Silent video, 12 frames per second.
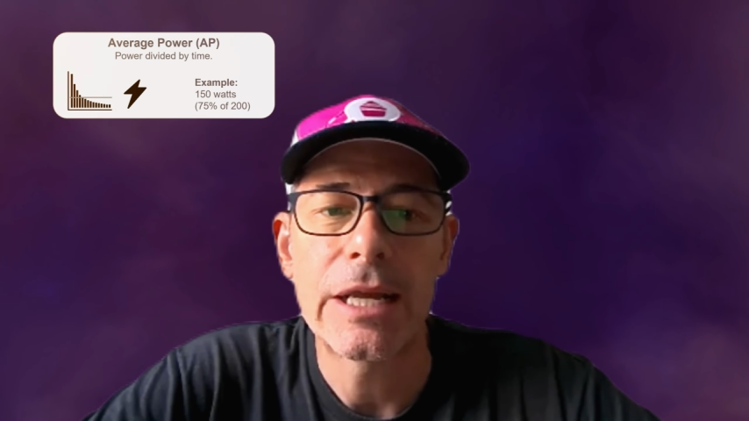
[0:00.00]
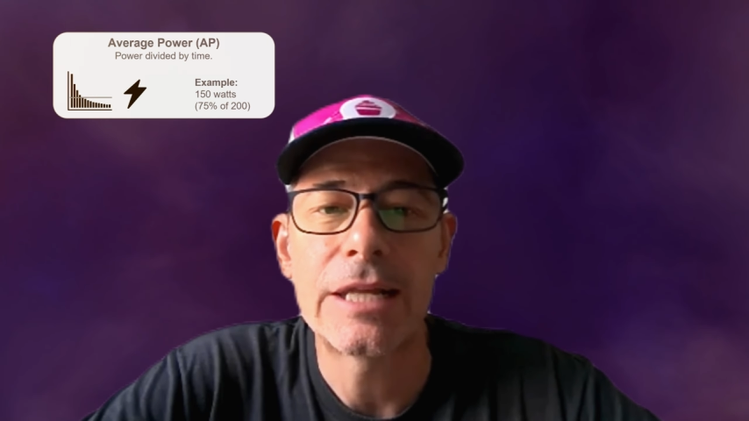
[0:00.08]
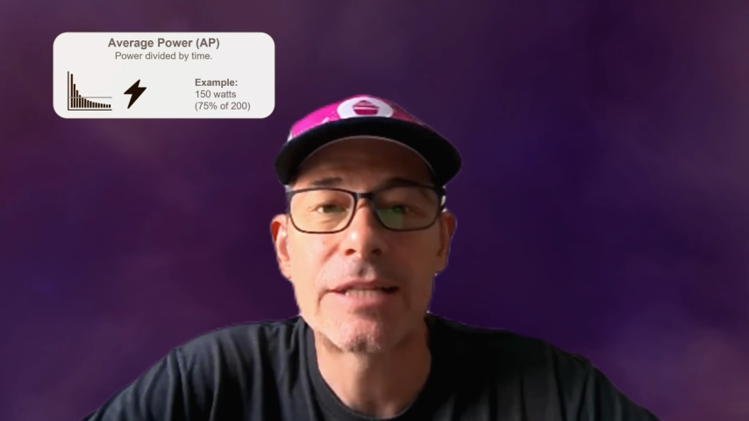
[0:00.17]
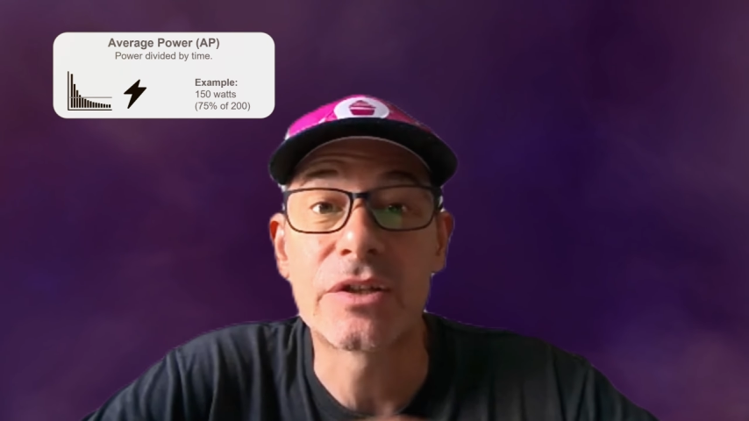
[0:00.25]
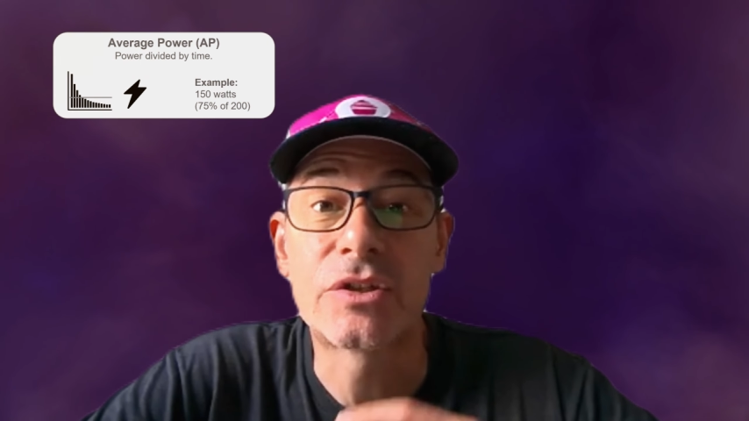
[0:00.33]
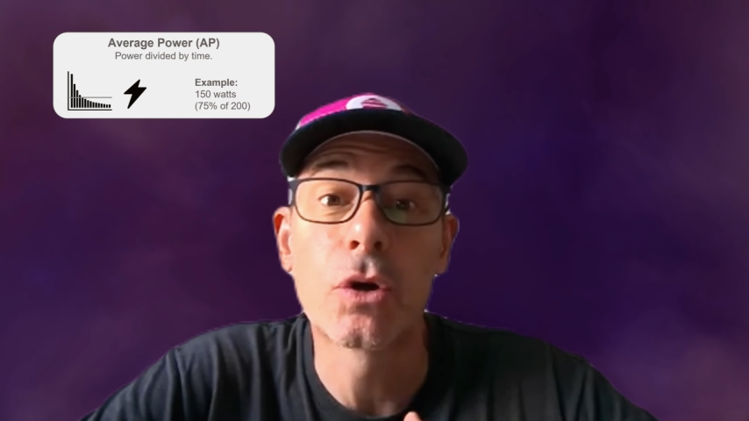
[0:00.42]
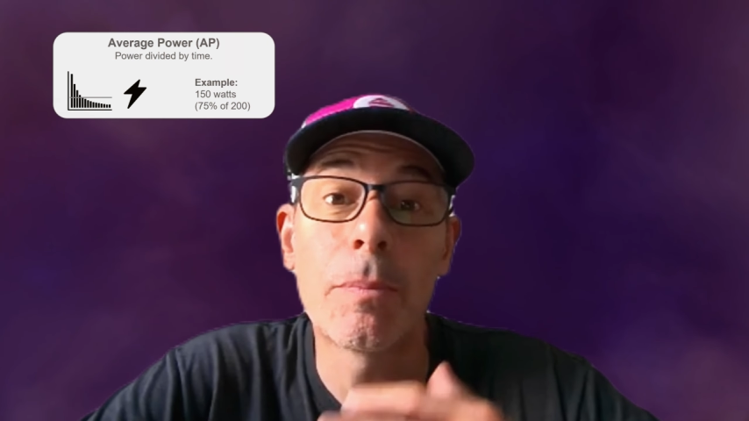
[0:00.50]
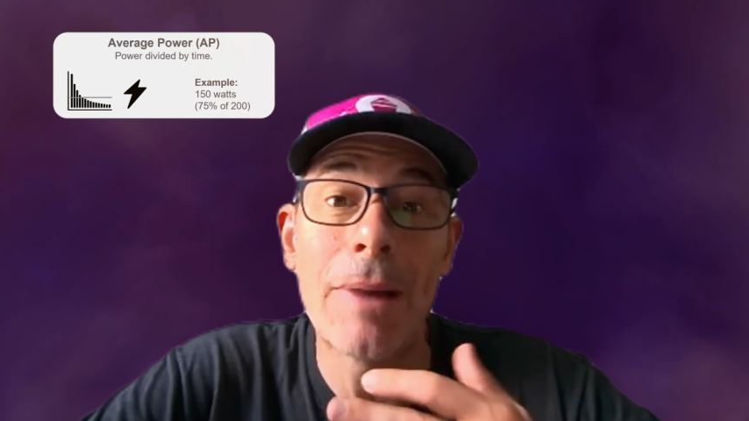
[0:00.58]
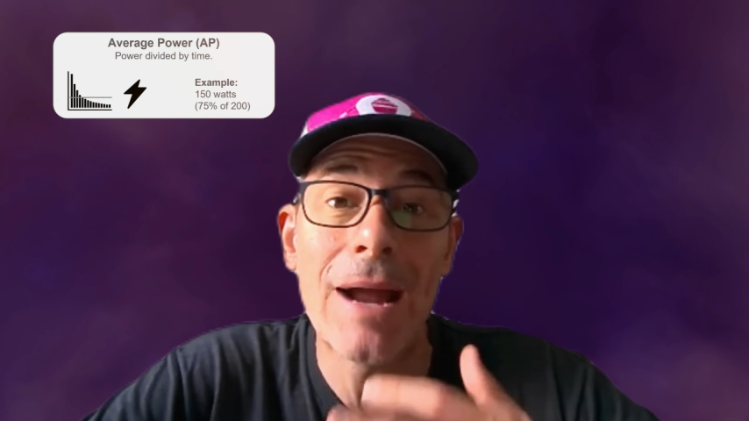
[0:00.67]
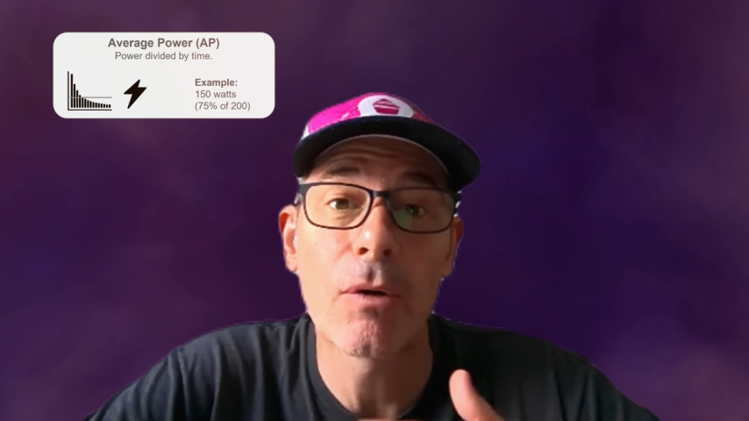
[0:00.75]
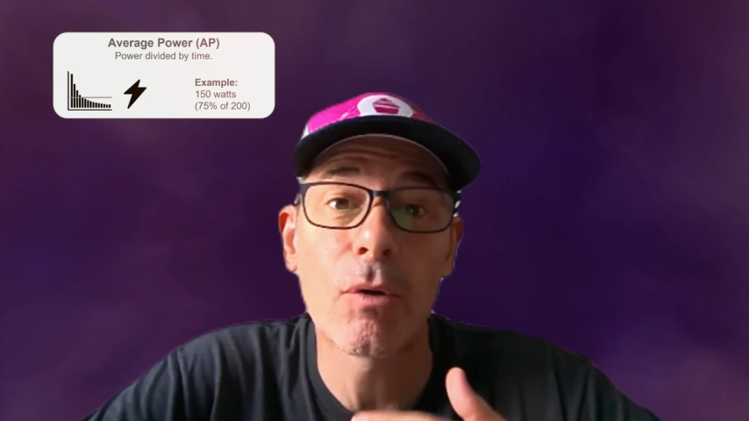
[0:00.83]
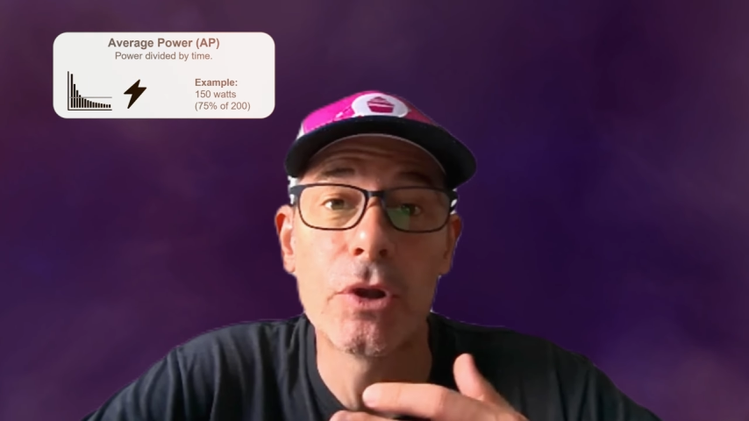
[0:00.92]
It's the total
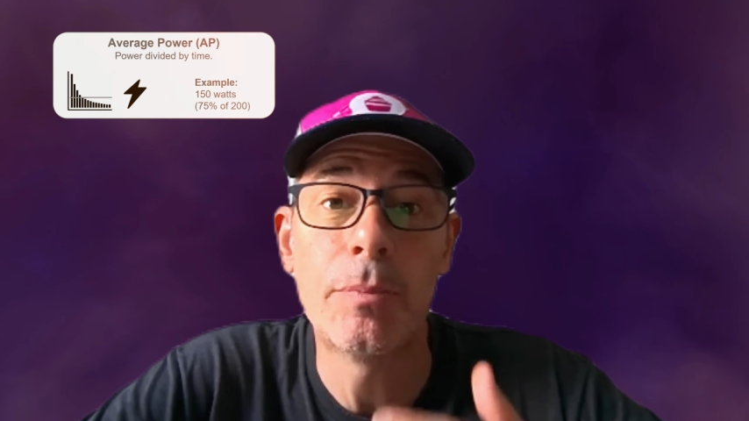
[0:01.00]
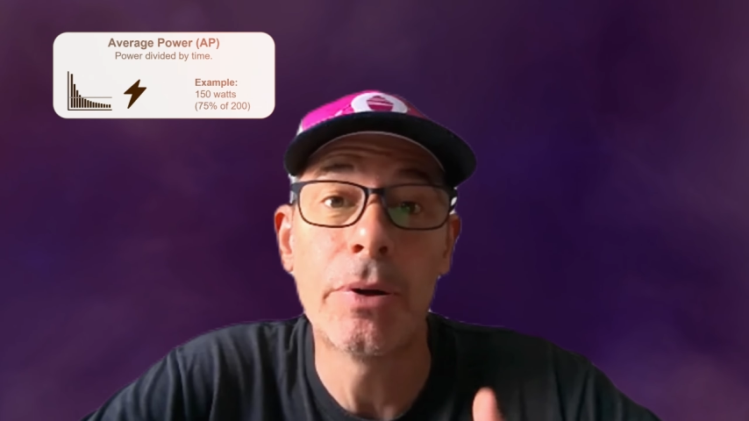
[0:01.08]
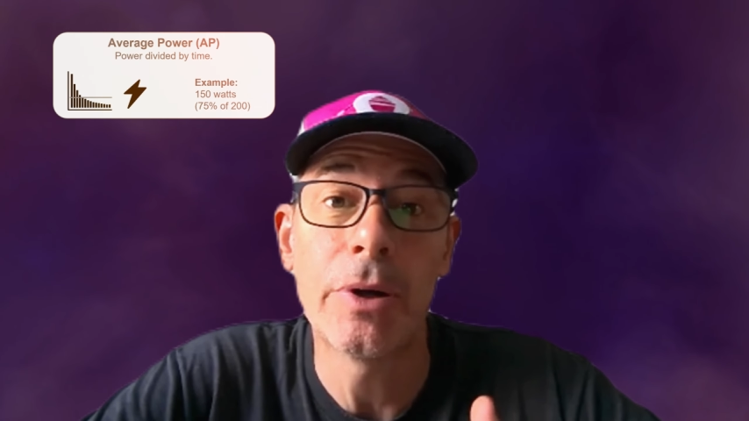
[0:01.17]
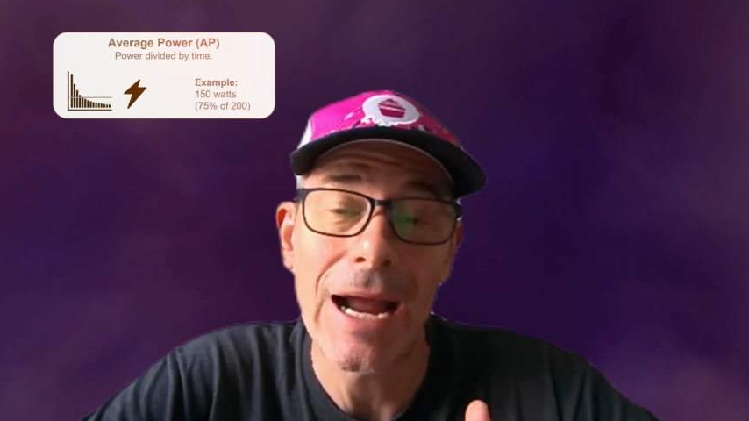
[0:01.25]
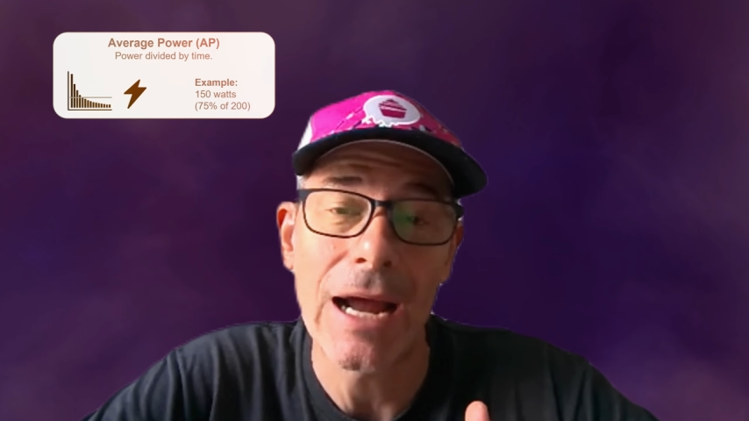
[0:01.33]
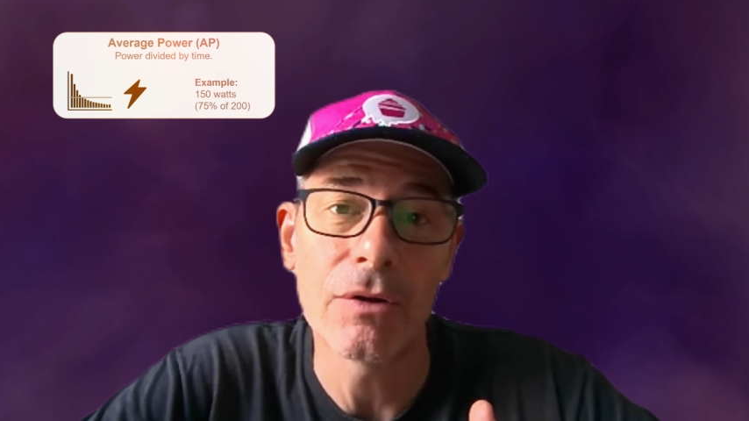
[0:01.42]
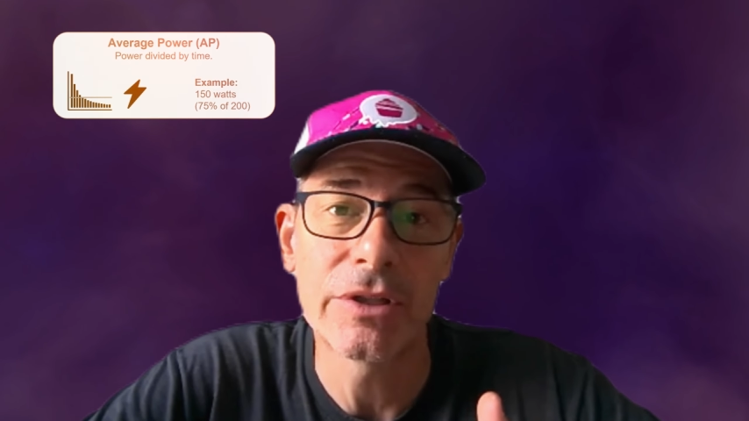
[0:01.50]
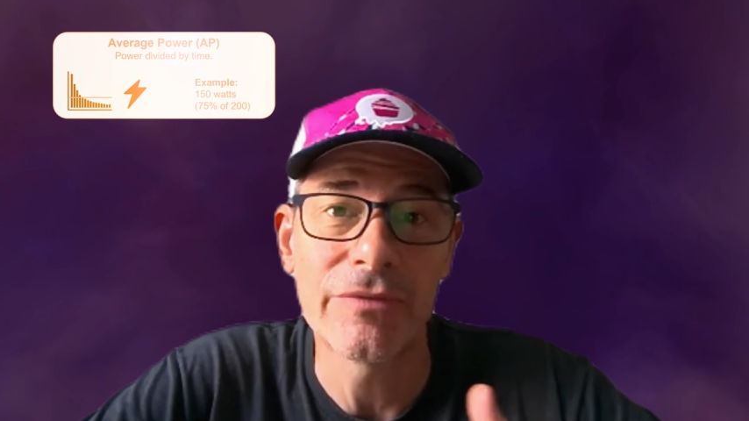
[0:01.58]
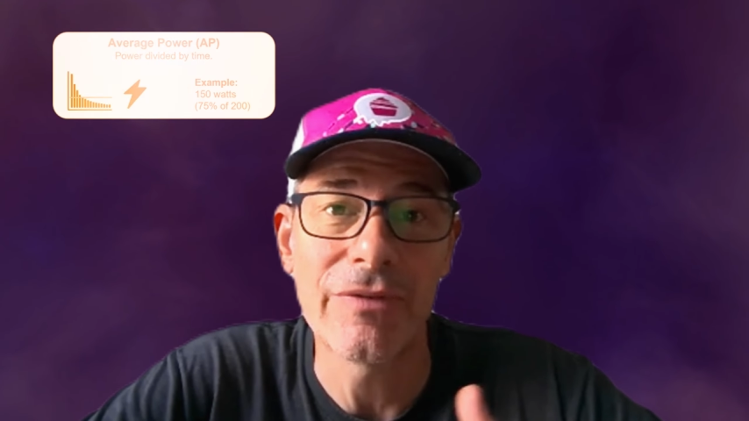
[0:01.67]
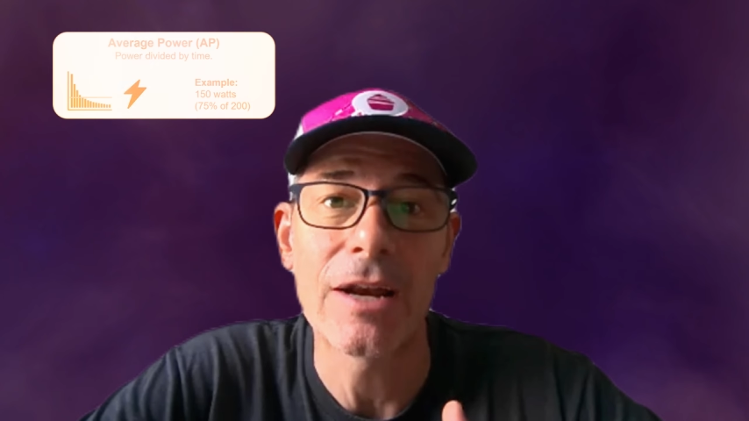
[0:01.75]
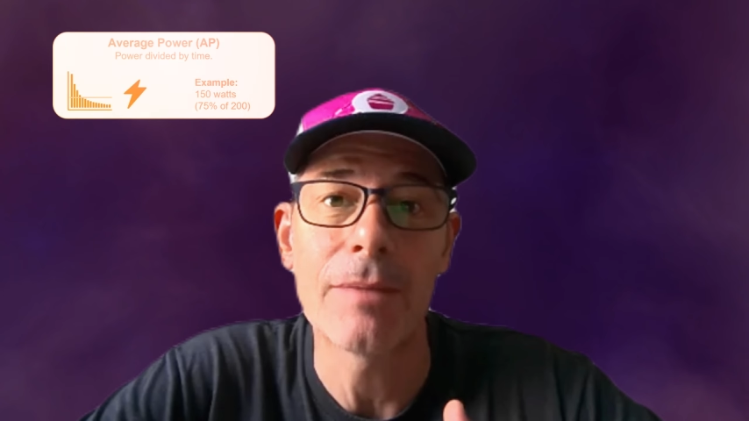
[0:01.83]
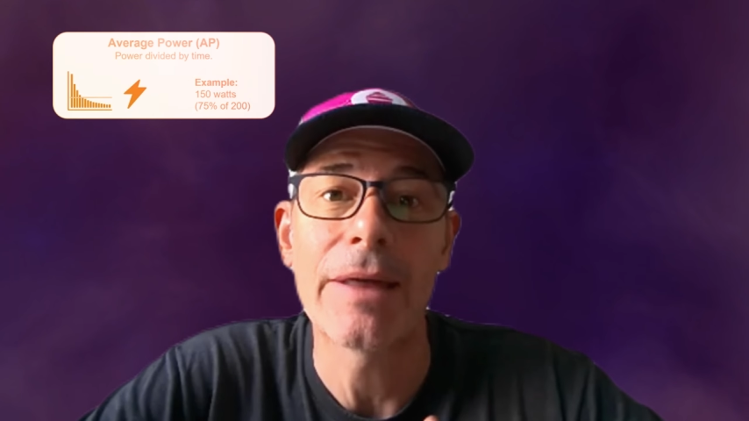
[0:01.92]
power you put out
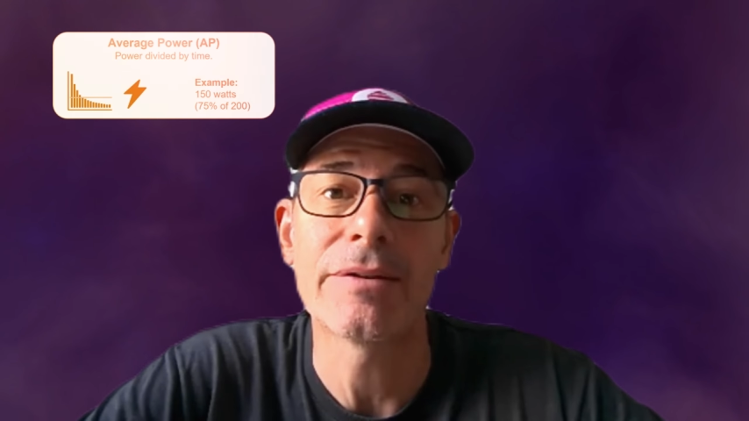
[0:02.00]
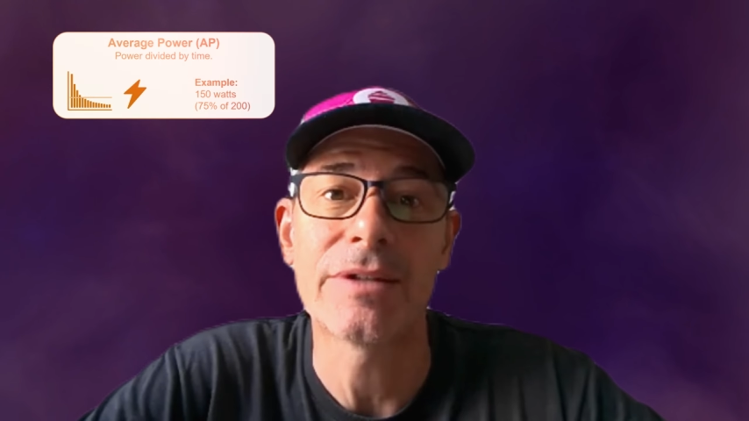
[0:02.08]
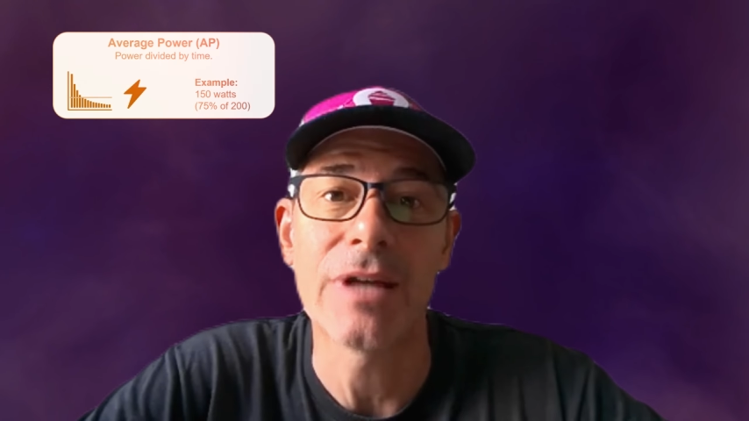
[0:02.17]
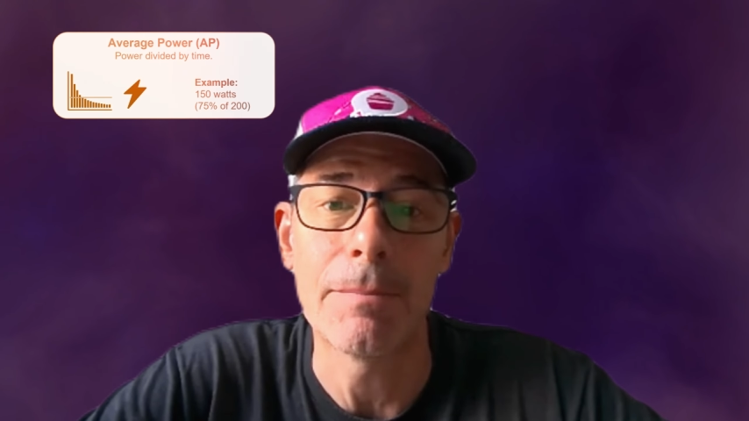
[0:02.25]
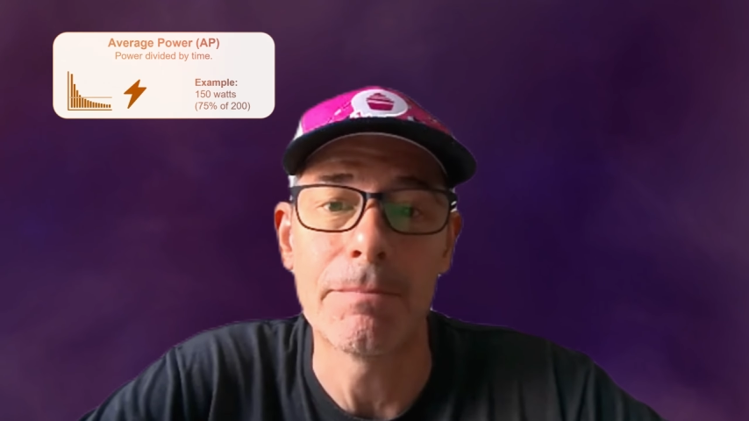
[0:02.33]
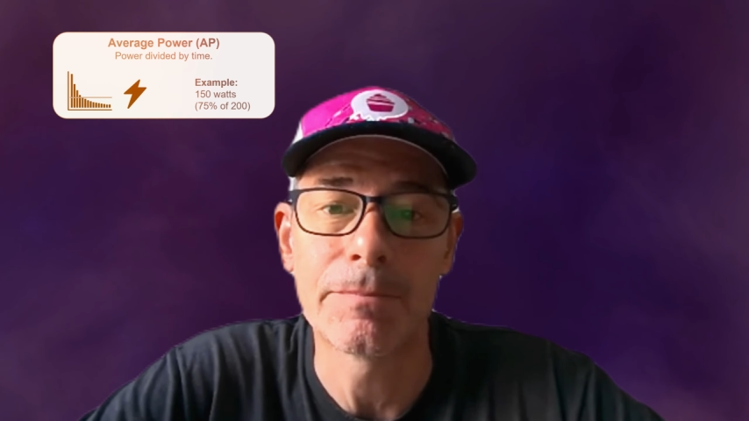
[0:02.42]
divided by the time.